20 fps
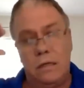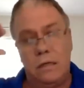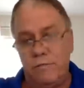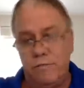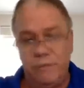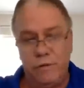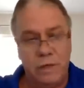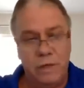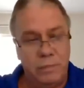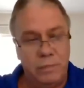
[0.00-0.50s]

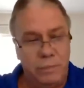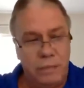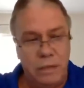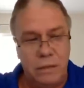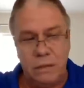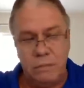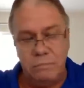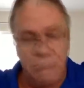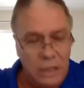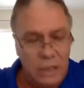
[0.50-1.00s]
and then
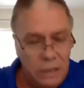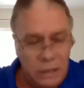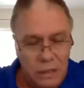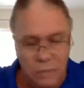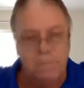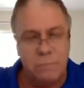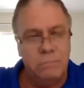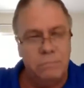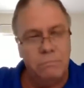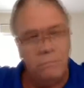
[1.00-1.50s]
Filipino
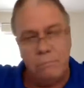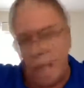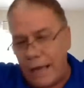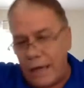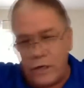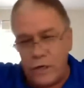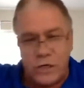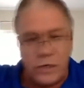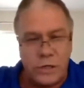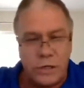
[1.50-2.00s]
medium
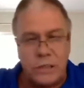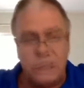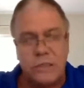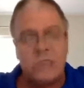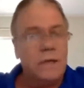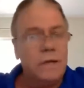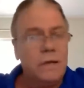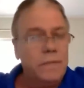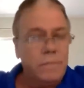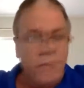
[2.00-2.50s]

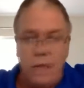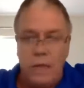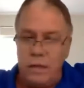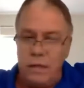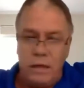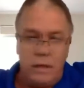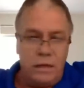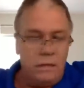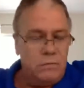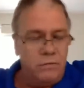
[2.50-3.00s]
managers,
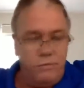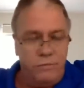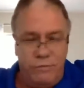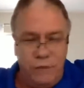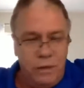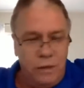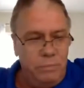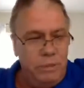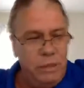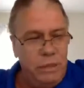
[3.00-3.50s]
and
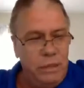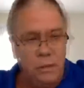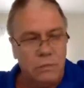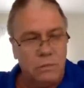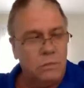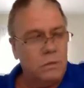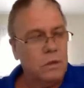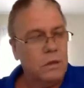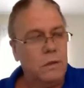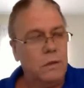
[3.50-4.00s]
then
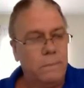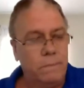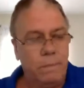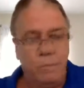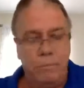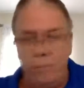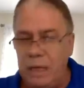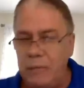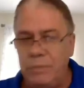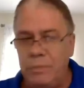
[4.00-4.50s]
Filipino
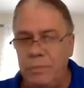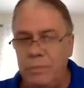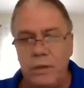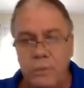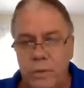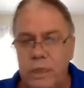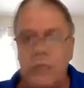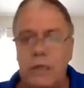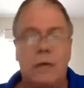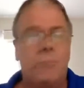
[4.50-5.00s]

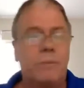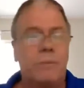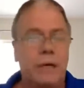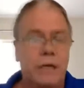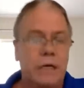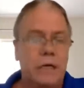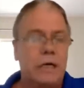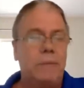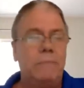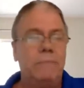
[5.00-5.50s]
people that we're
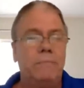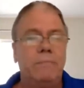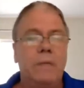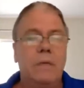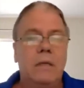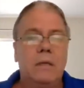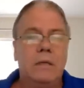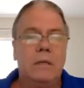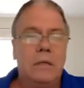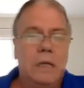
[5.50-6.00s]
going to bring
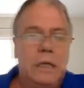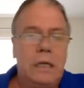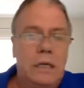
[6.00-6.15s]
up.